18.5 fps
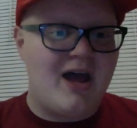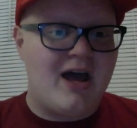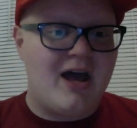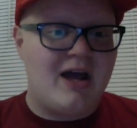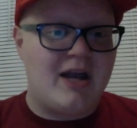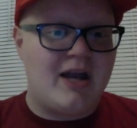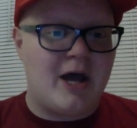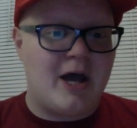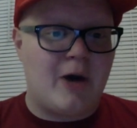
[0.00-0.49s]

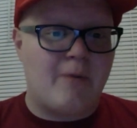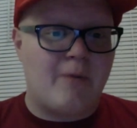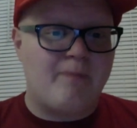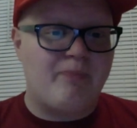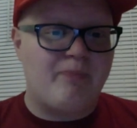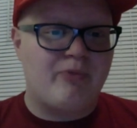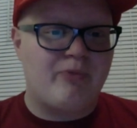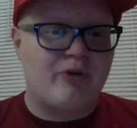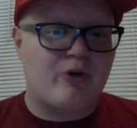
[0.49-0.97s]
Now,
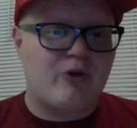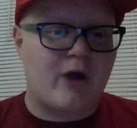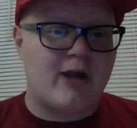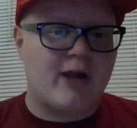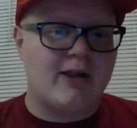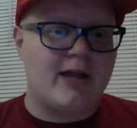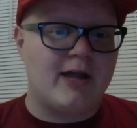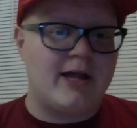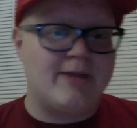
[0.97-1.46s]
Craig
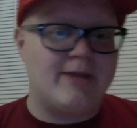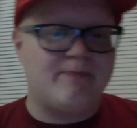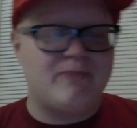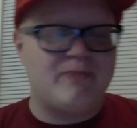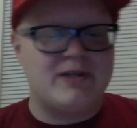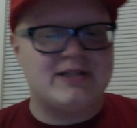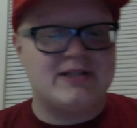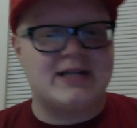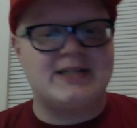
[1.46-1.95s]
Lynn,
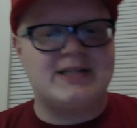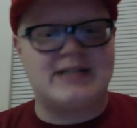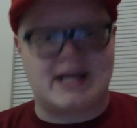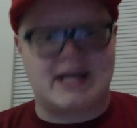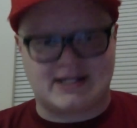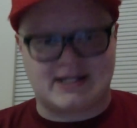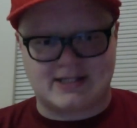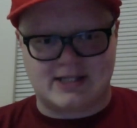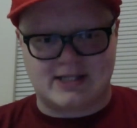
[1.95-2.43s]
he said
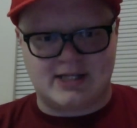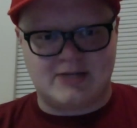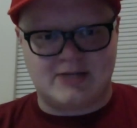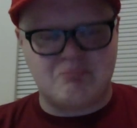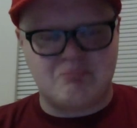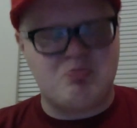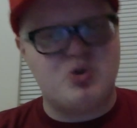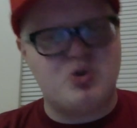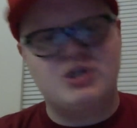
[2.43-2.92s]
Destiny,
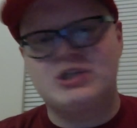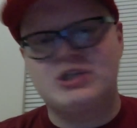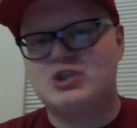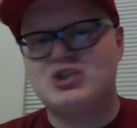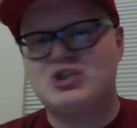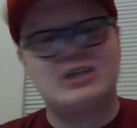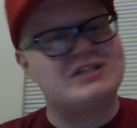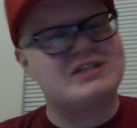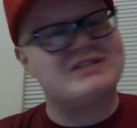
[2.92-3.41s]
which is
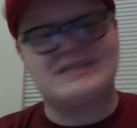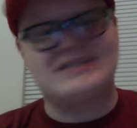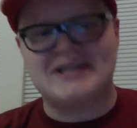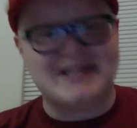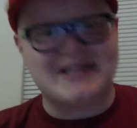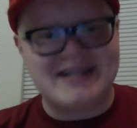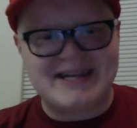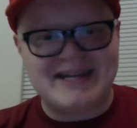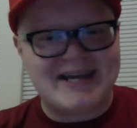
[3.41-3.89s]
just
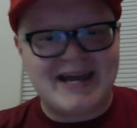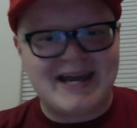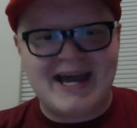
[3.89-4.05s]
silly.